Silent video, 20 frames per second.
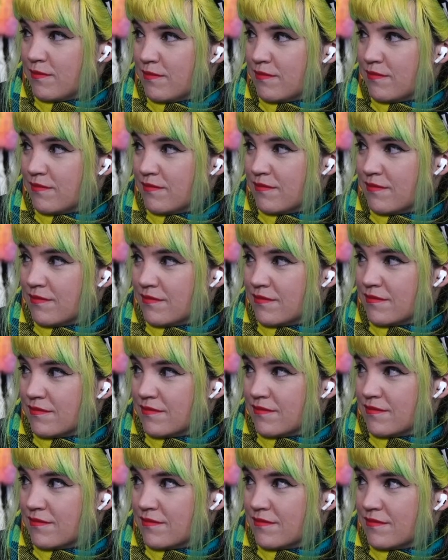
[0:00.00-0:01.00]

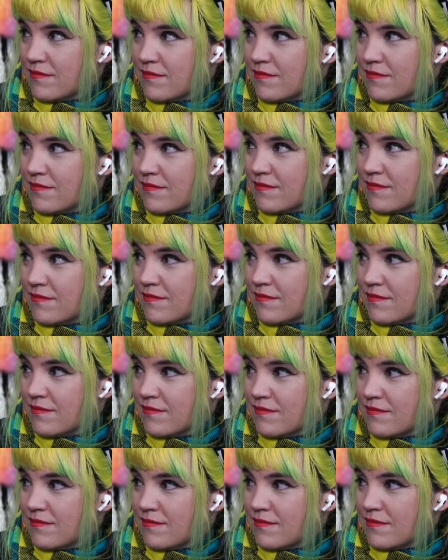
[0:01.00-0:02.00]

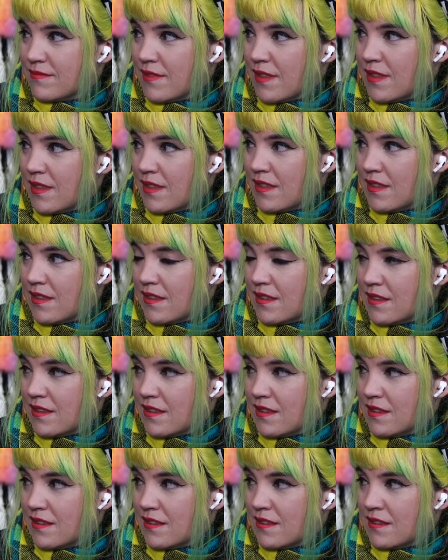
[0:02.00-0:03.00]

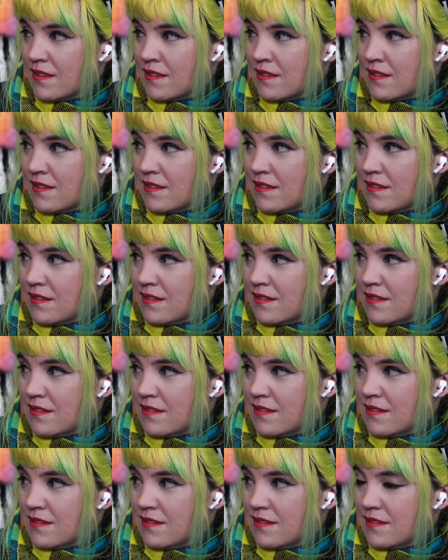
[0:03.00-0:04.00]

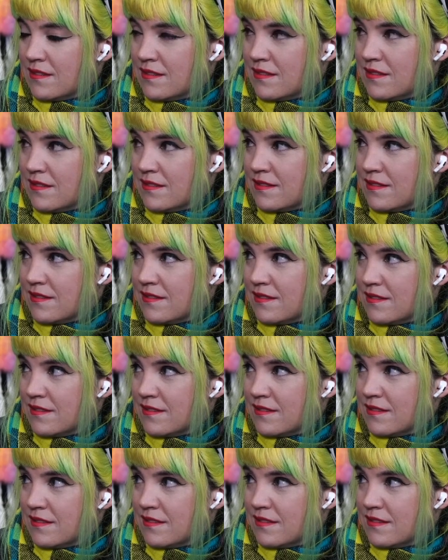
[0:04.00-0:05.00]

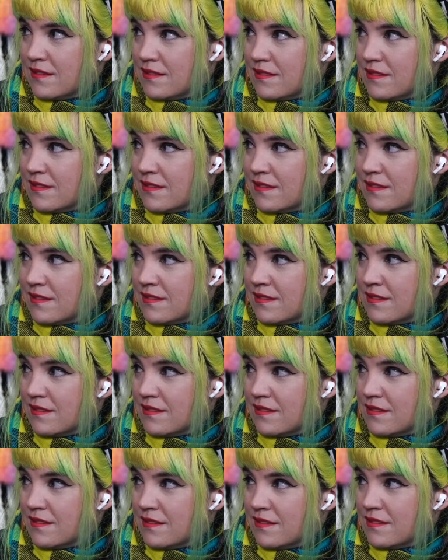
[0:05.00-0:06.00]

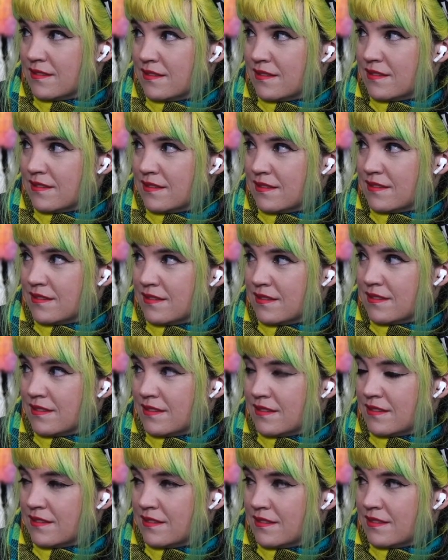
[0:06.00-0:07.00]

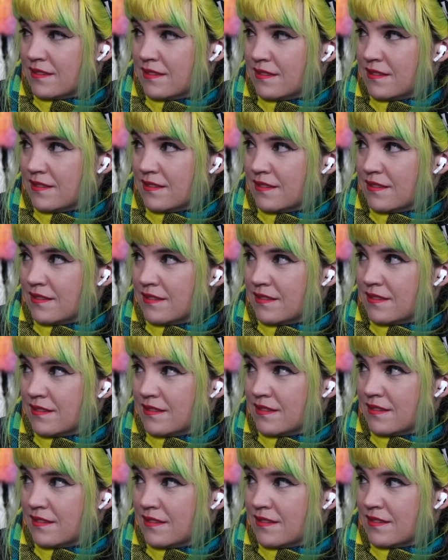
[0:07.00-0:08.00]
(not speaking)